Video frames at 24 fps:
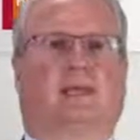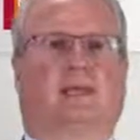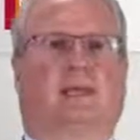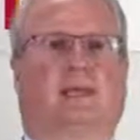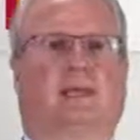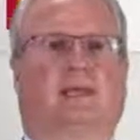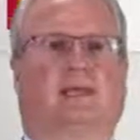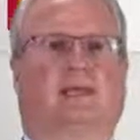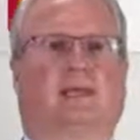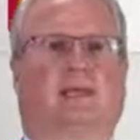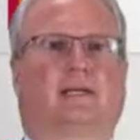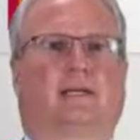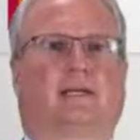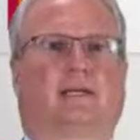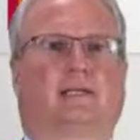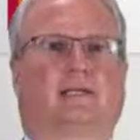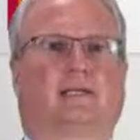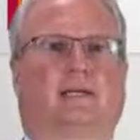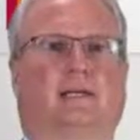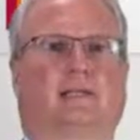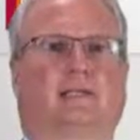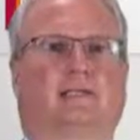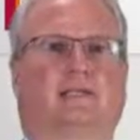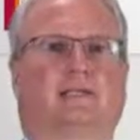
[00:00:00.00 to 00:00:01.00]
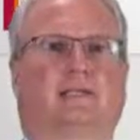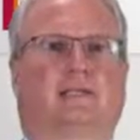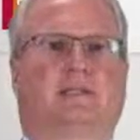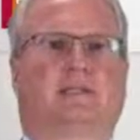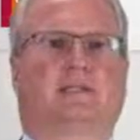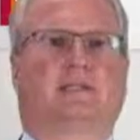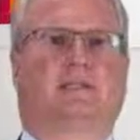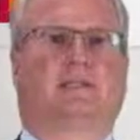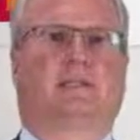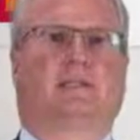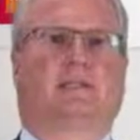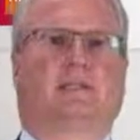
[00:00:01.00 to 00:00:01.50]
and can access
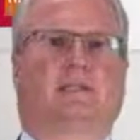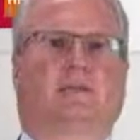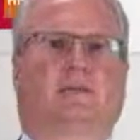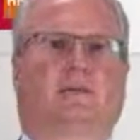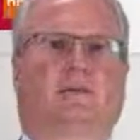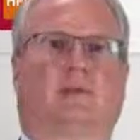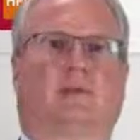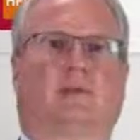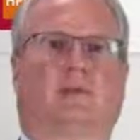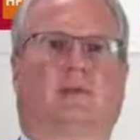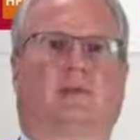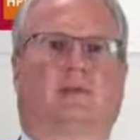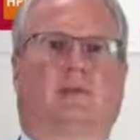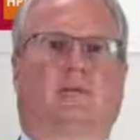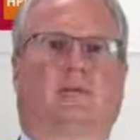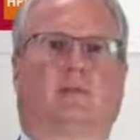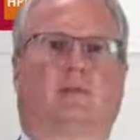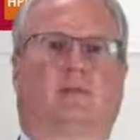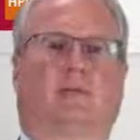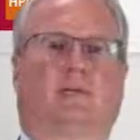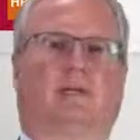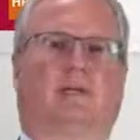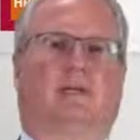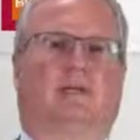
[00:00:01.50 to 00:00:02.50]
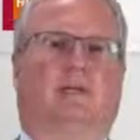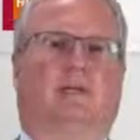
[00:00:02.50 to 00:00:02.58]
this with equal